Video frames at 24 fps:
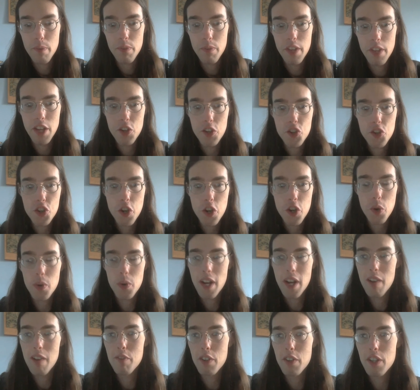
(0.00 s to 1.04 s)
that showed
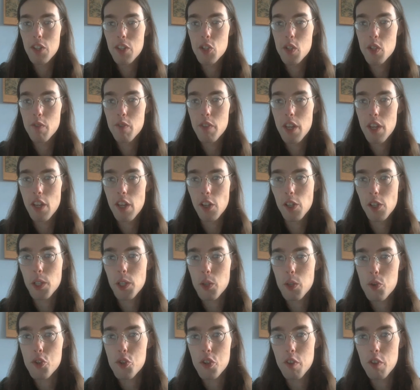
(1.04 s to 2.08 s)
evidence of the
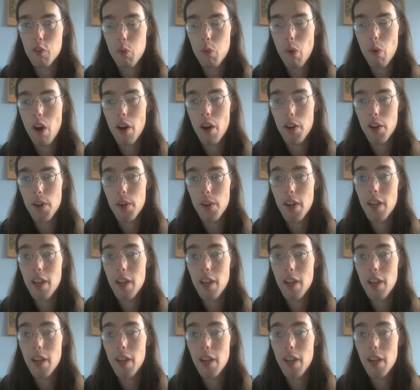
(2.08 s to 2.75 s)
inclusion of water.